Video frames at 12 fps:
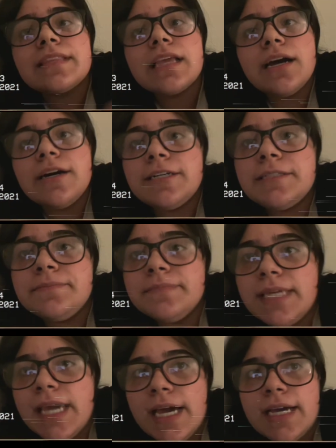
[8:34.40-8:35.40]
Um,
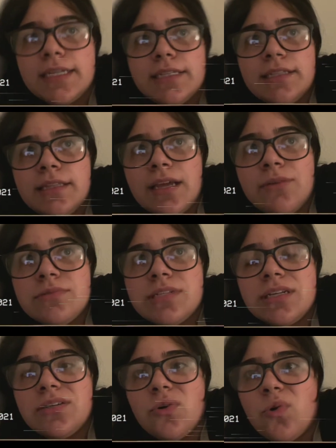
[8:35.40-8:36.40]
yeah, and that was
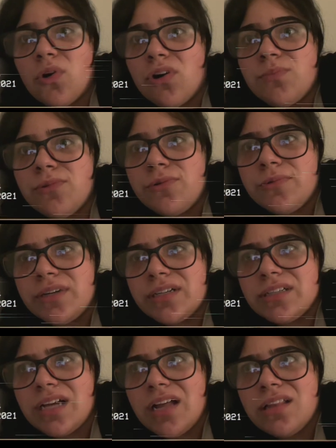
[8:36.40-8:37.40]
like a horrible, what,
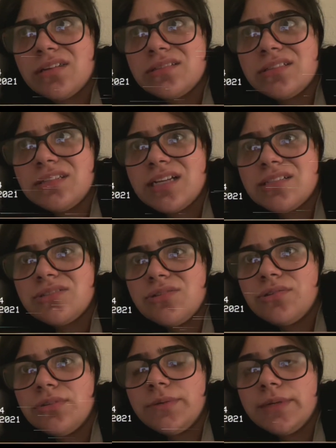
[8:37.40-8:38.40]
how long did it last? Two,
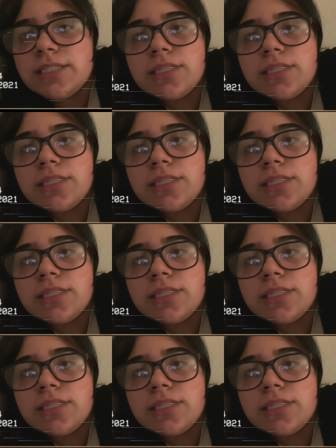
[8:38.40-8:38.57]
three weeks?